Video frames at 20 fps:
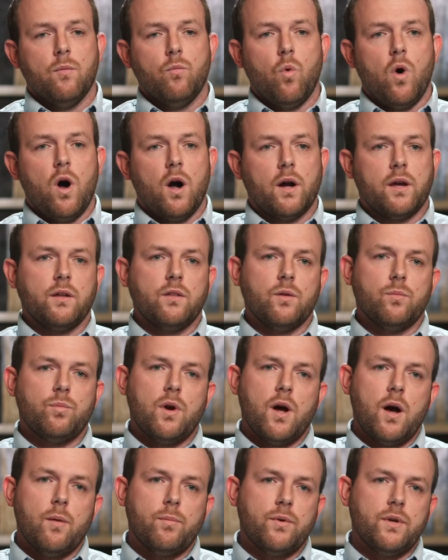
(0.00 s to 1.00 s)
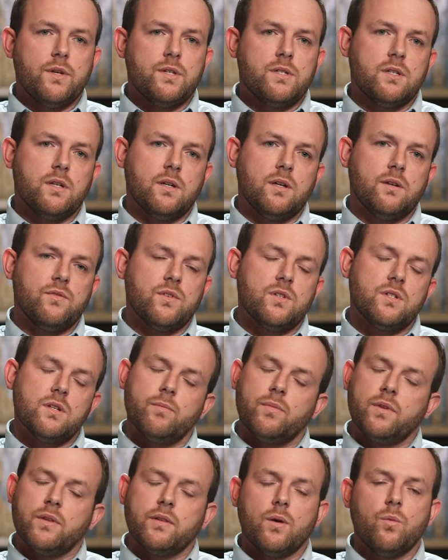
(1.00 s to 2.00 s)
walking the property, seeing if it's
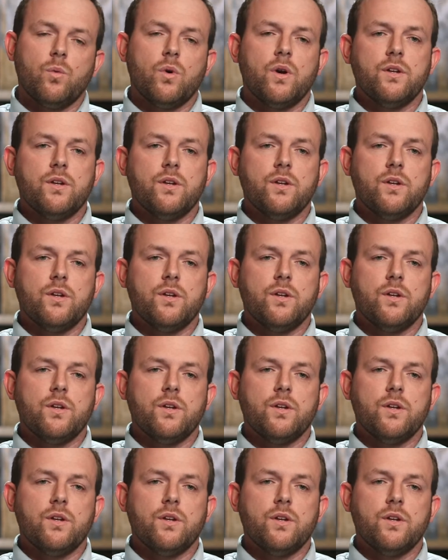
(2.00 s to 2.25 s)
something that we're